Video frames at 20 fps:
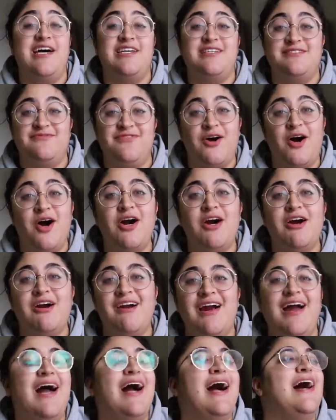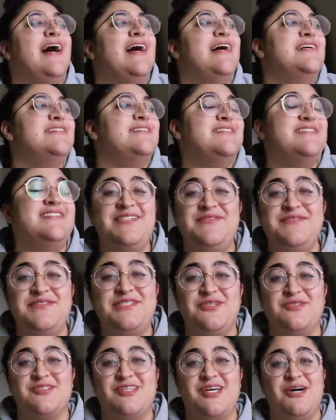As far as TV
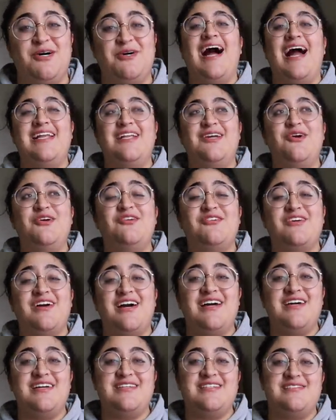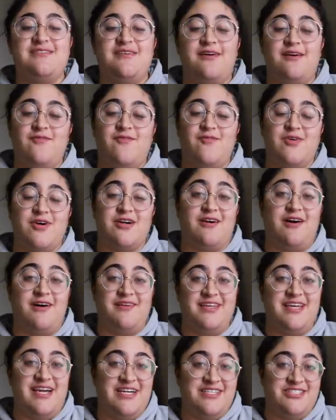shows go, I know you guys were on
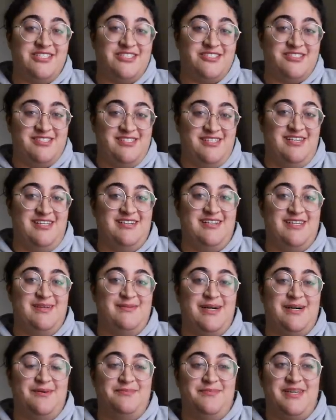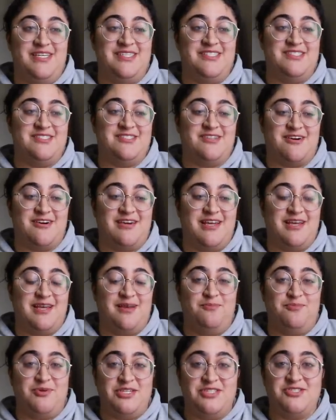the edge of your seat about me
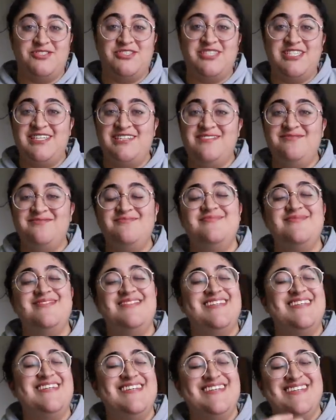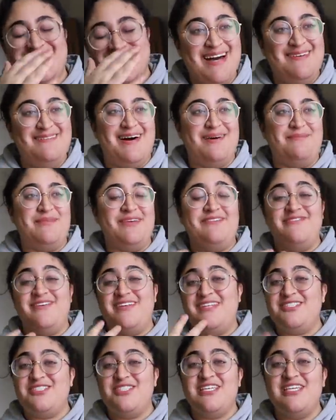starting Bridgerton, about me
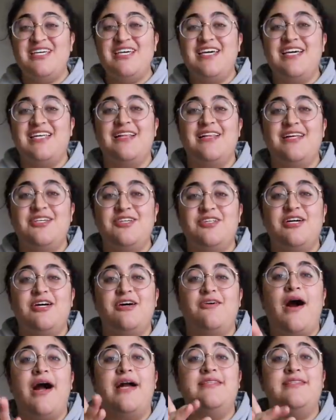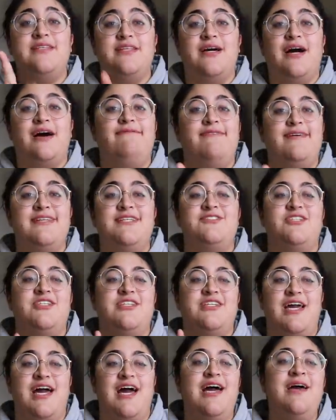finishing it, and I'll let you know I did not finish it
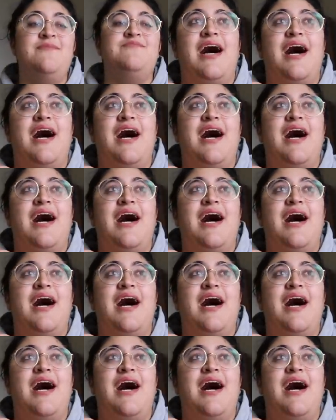yet.